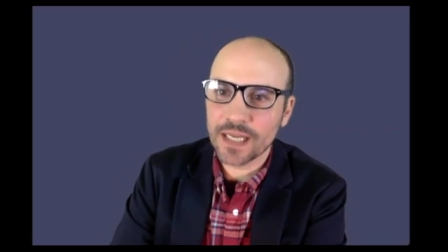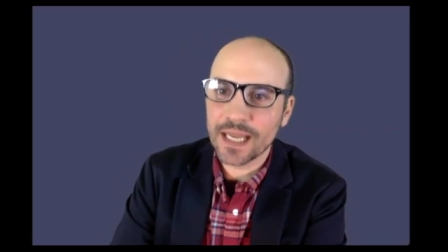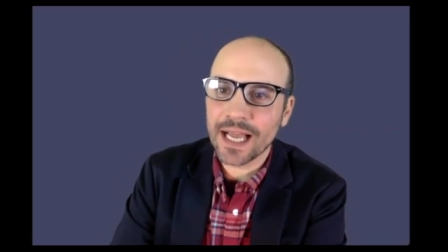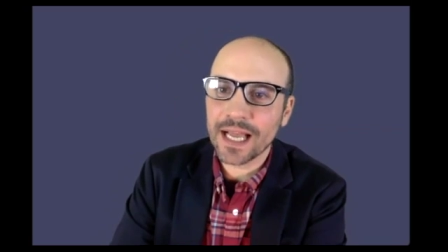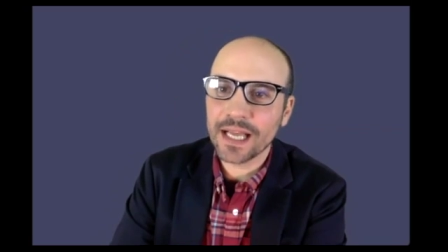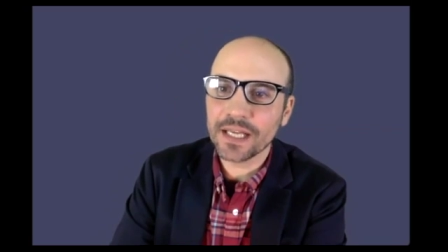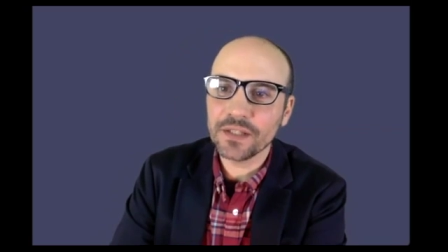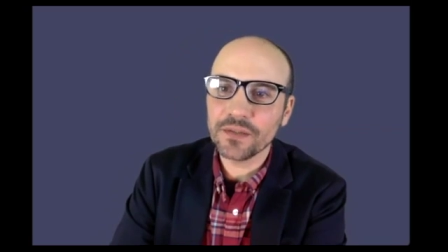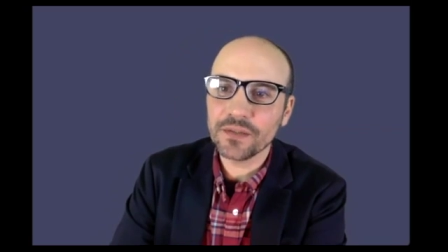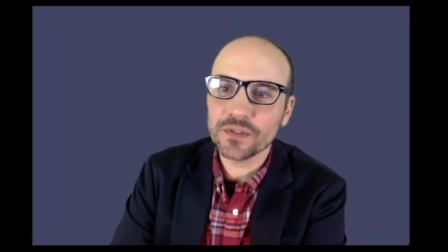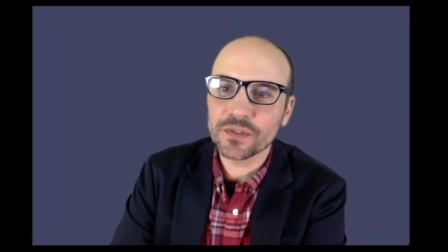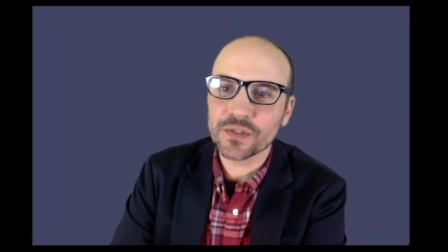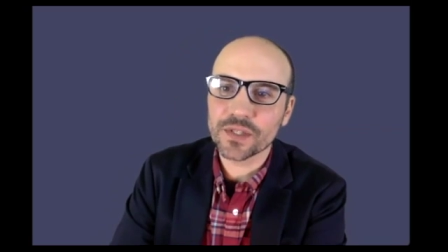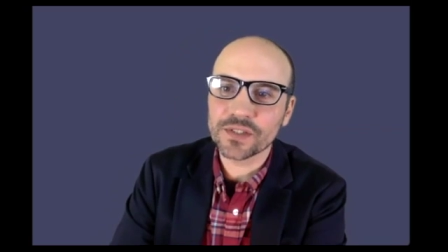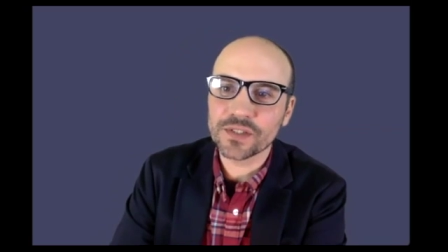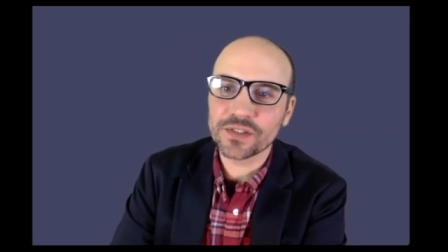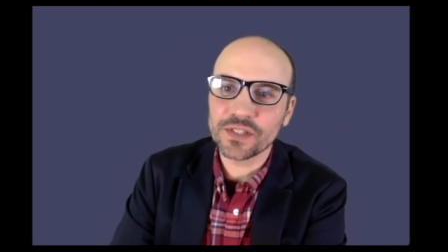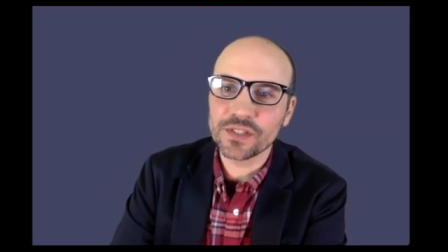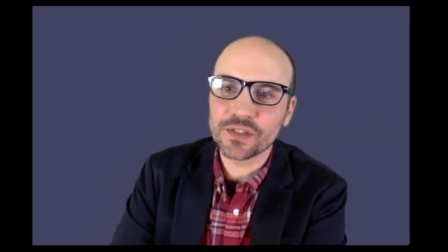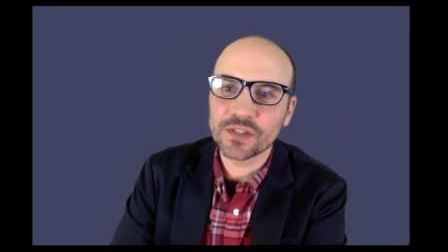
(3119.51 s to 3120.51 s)
How do you
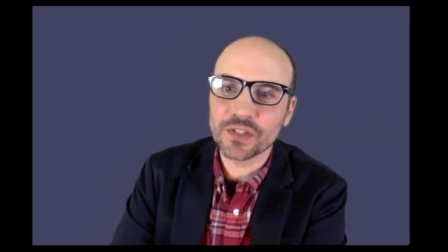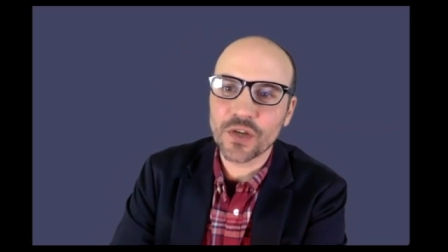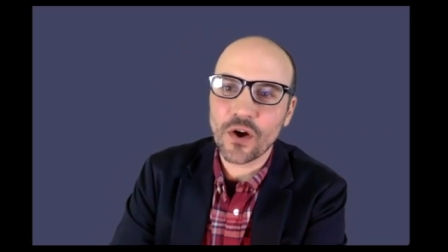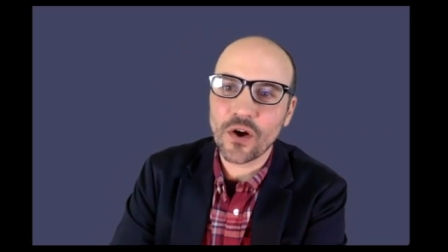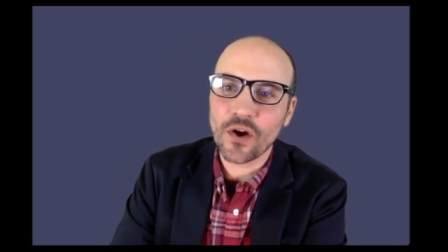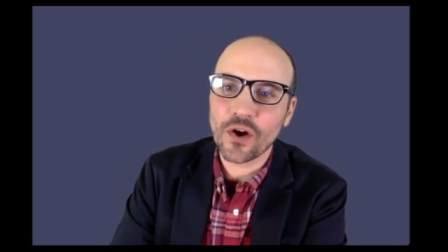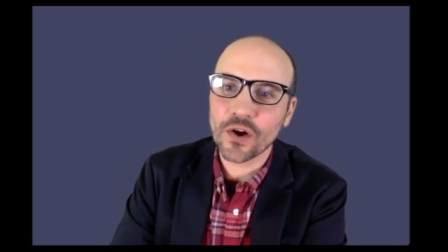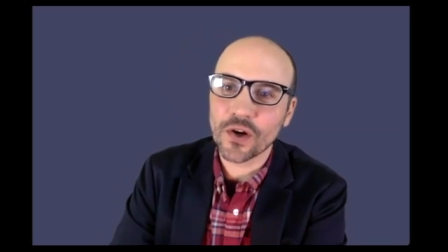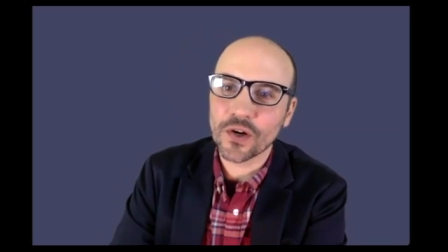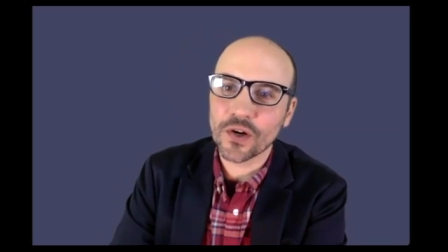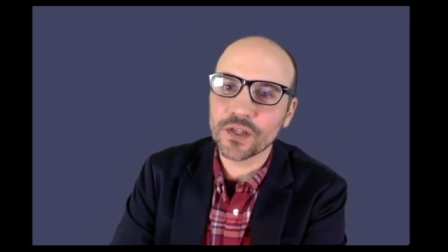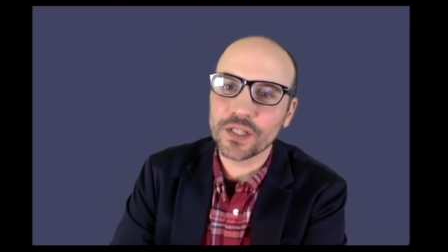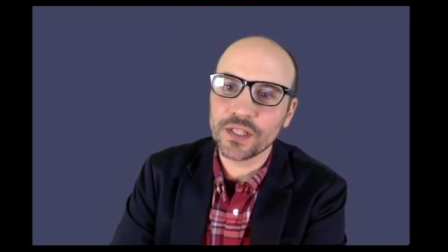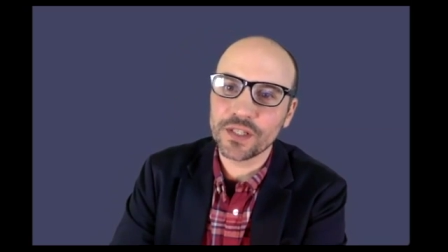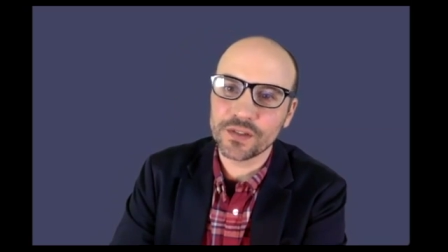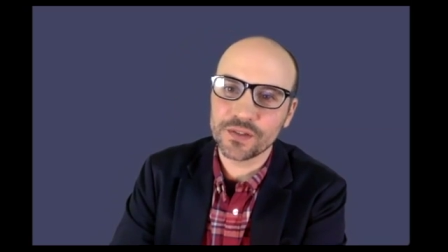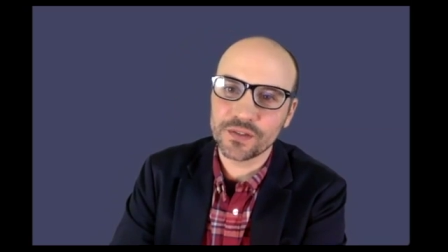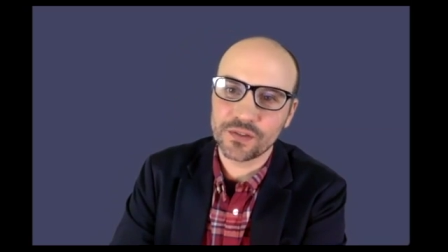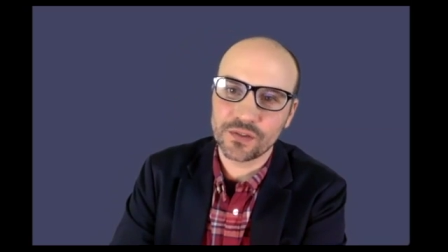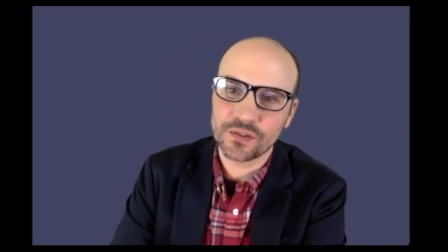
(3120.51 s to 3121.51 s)
address teaching hard
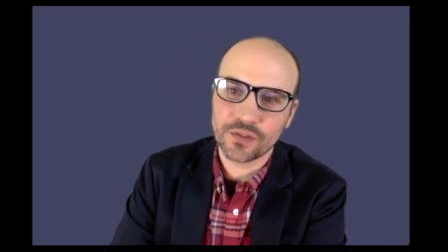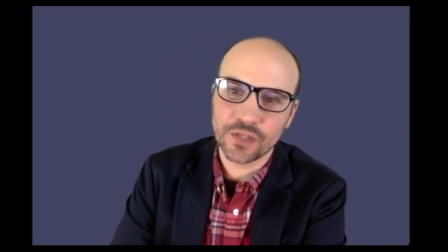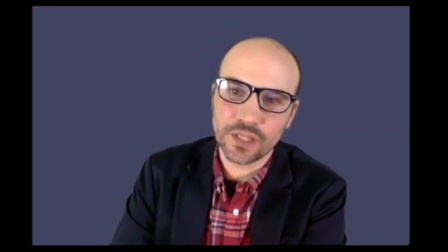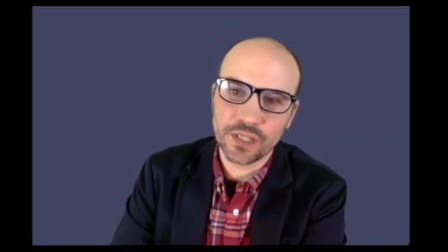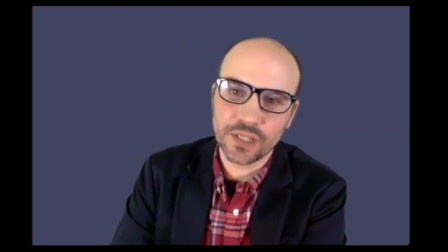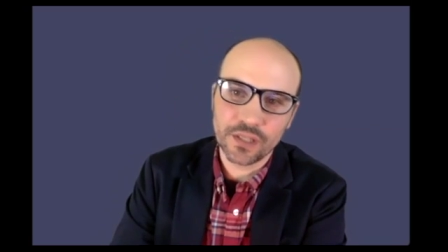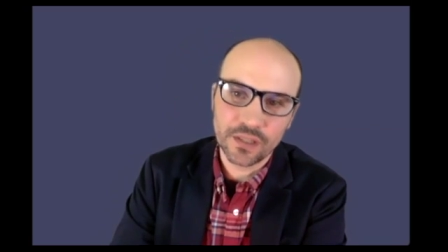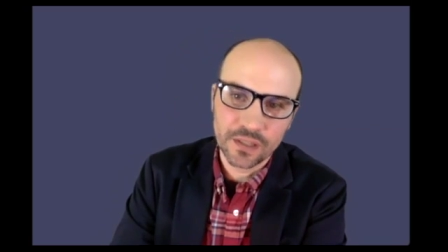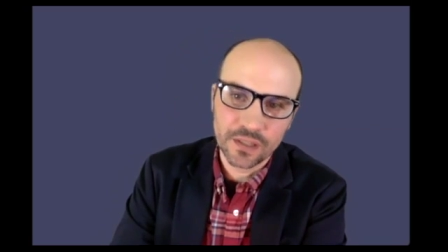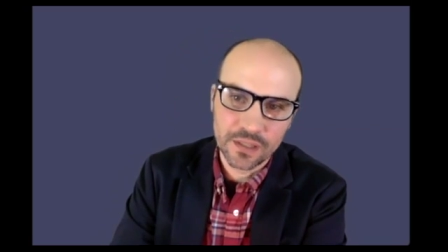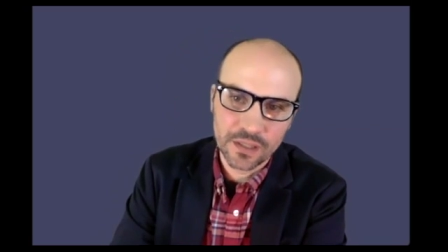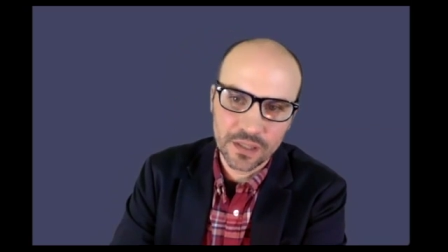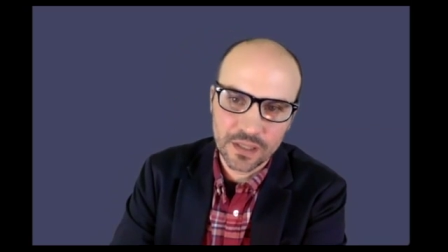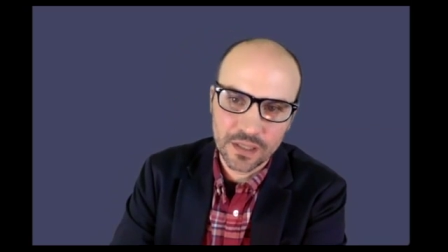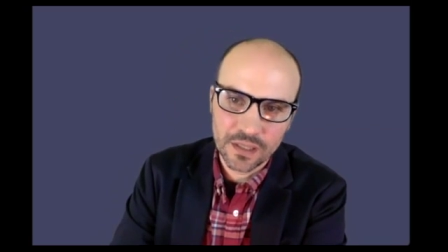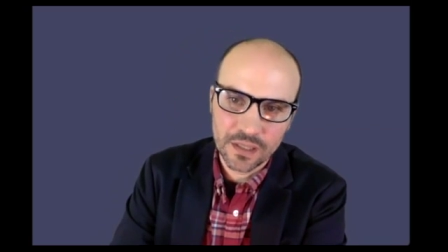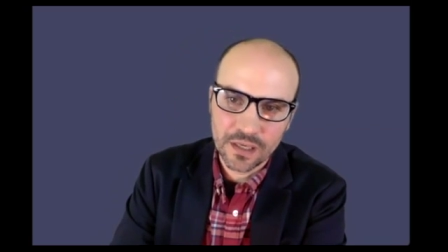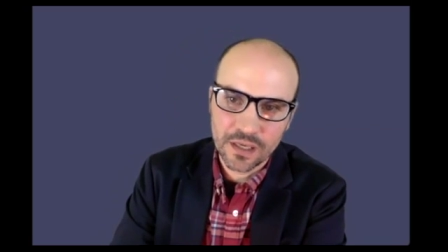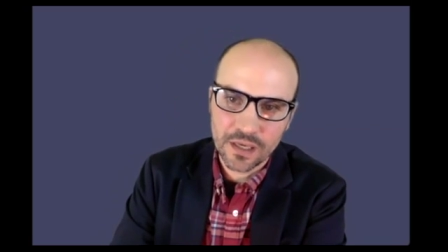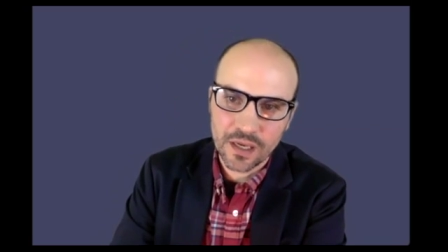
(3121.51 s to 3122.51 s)
history
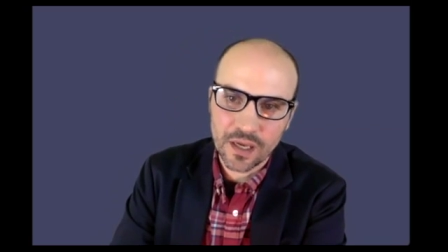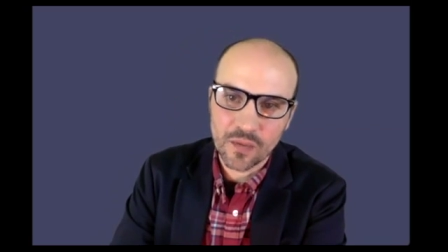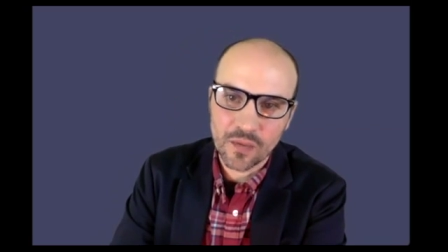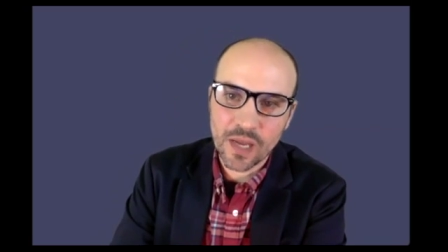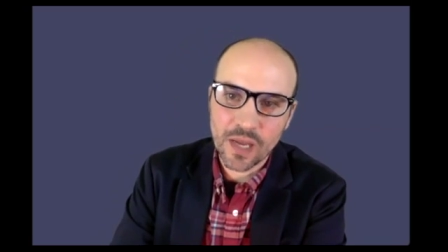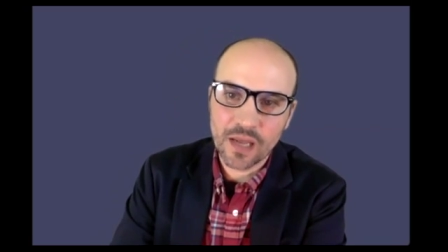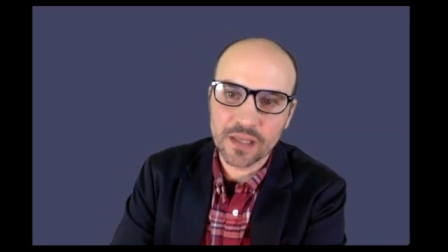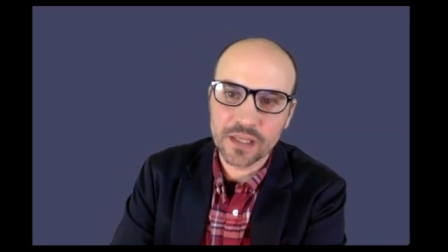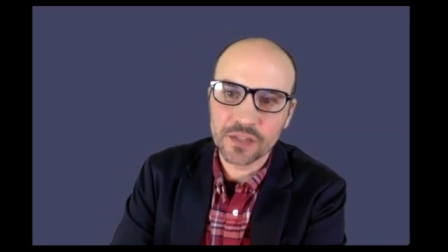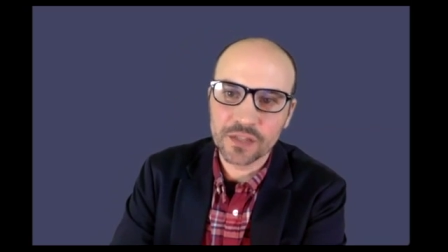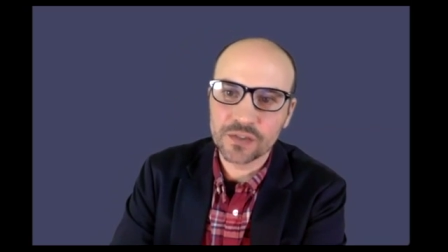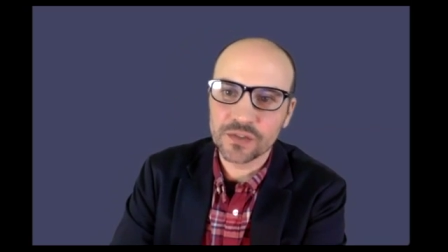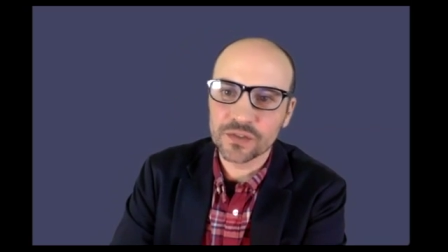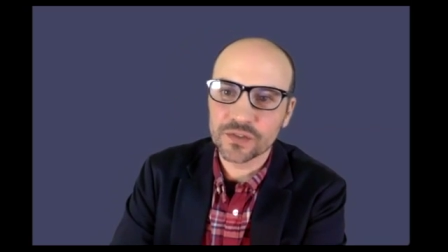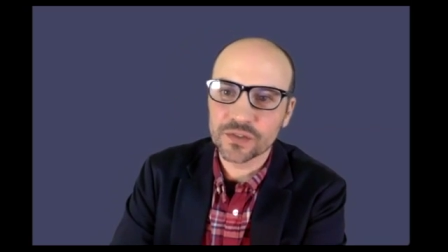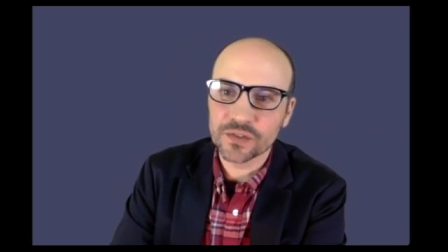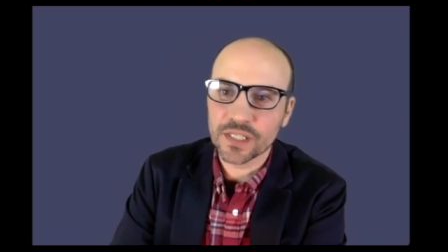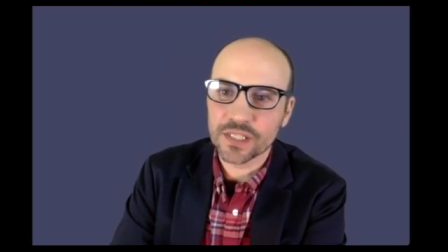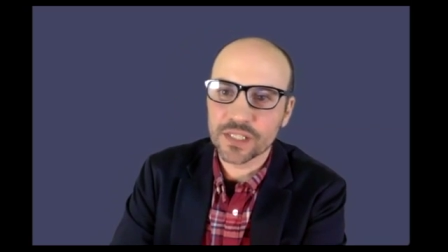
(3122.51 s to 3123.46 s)
about issues like